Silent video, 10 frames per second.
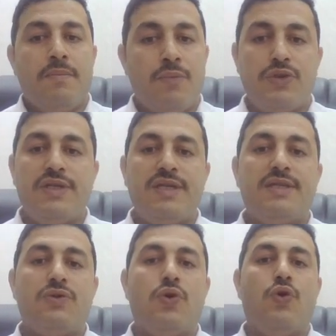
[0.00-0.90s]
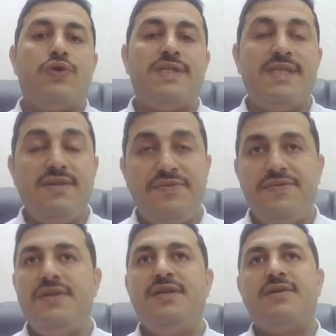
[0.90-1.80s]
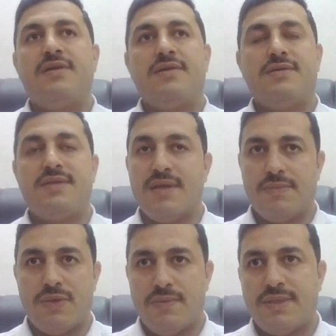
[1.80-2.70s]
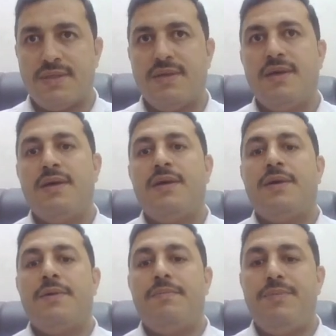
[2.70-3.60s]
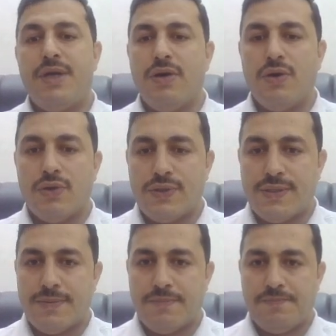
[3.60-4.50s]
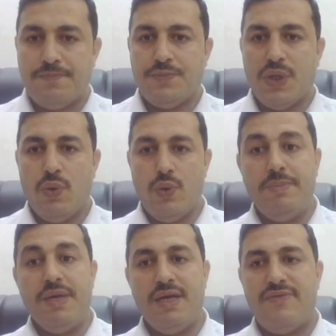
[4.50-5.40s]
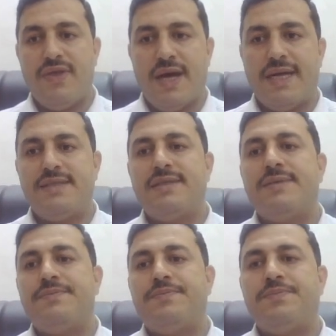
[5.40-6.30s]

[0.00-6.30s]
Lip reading: moderate or severe symptoms, because we believe that